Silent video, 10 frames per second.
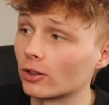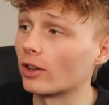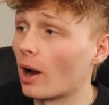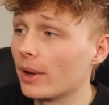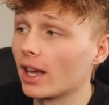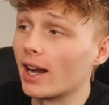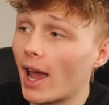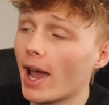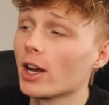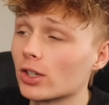so now we get an
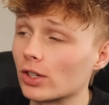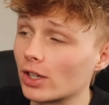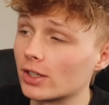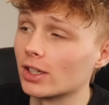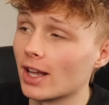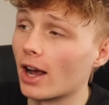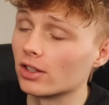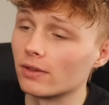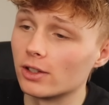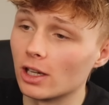extra
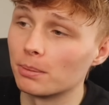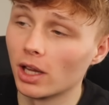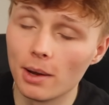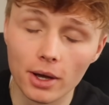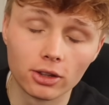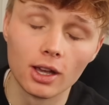60,000 VC to play with,